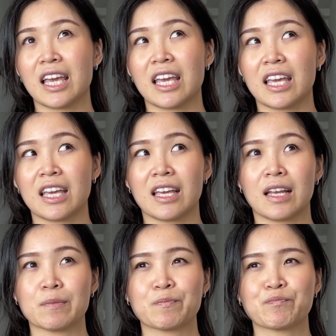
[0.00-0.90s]

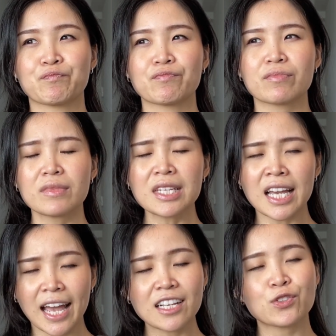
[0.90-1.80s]
a
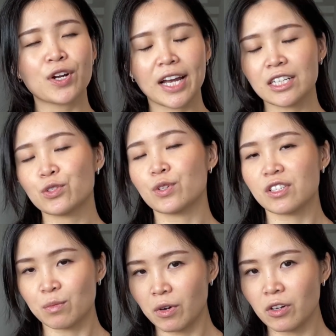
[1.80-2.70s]
extra
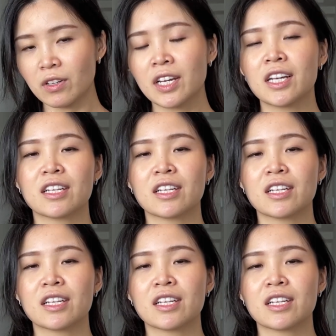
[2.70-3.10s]
small.